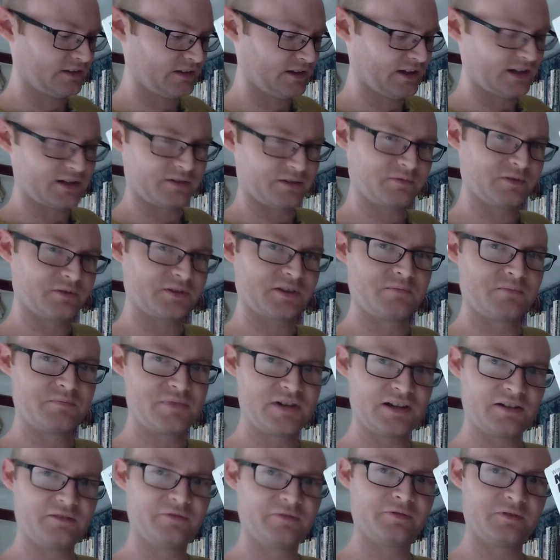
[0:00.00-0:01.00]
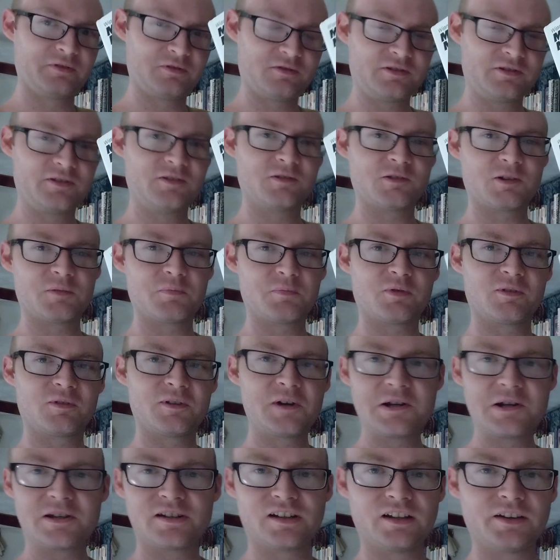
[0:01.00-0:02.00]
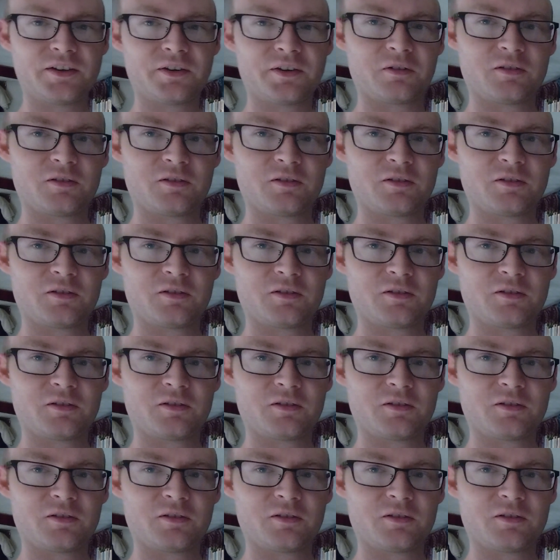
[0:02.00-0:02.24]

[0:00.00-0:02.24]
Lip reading: kind of what the big food corporations